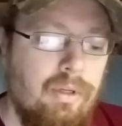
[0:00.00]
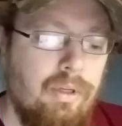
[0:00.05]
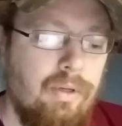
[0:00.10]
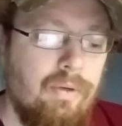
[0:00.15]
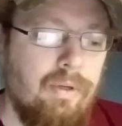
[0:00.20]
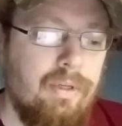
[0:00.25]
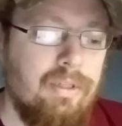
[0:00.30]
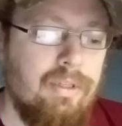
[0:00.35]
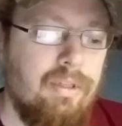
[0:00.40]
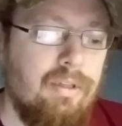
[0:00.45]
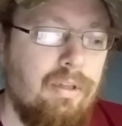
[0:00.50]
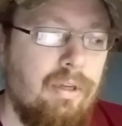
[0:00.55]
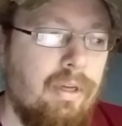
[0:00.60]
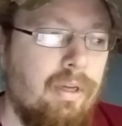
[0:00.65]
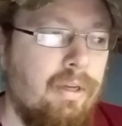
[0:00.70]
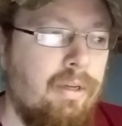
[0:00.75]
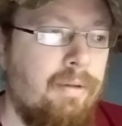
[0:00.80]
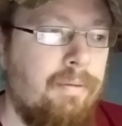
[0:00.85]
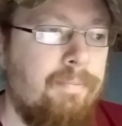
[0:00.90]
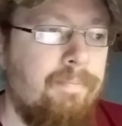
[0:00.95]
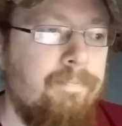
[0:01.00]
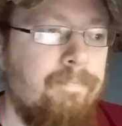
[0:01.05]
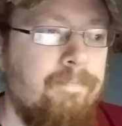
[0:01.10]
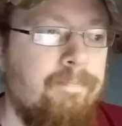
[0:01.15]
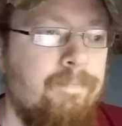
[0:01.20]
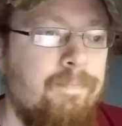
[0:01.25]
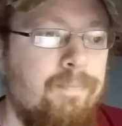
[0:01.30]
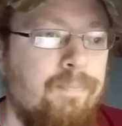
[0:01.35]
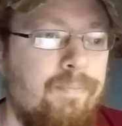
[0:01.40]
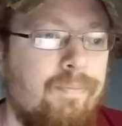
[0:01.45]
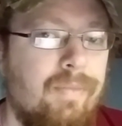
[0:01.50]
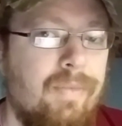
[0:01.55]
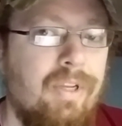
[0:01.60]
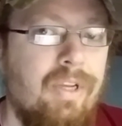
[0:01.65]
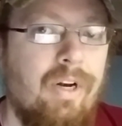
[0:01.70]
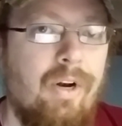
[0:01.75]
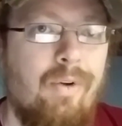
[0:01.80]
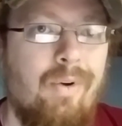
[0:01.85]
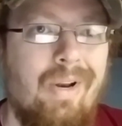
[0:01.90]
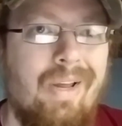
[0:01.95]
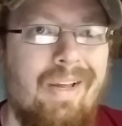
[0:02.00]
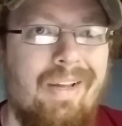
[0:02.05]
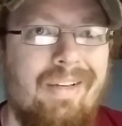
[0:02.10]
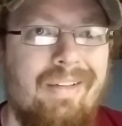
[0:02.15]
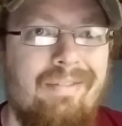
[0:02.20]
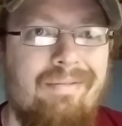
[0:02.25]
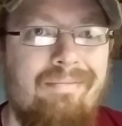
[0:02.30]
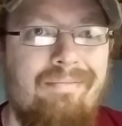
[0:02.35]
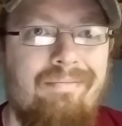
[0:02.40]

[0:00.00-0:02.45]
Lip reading: it was, you know, not